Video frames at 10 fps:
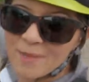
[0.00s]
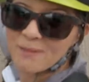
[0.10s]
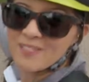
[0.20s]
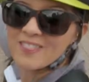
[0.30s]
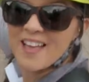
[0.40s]
up
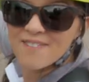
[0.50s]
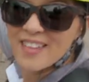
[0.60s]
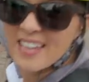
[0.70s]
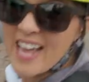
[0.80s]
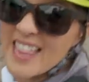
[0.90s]

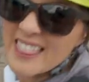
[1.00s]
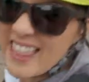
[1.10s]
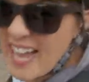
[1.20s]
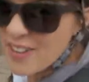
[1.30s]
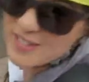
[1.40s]

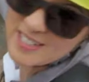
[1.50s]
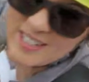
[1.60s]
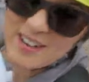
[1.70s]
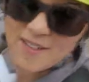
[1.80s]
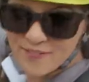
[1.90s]

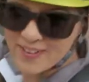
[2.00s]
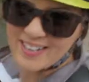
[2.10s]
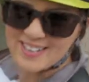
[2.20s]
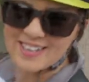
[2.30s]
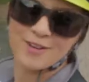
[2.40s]
11,000
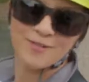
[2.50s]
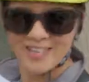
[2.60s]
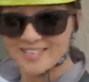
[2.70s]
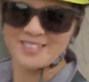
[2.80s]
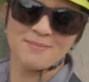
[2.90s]
feet, and then
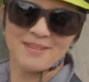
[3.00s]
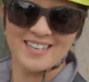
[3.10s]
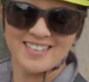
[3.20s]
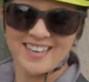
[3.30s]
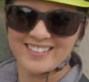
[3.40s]
we zip
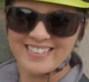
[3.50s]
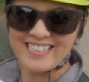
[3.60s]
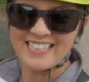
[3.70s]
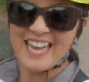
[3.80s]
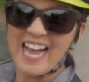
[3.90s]
line down.
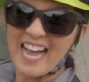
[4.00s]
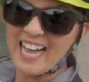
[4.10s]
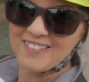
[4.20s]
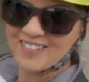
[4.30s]
Ah,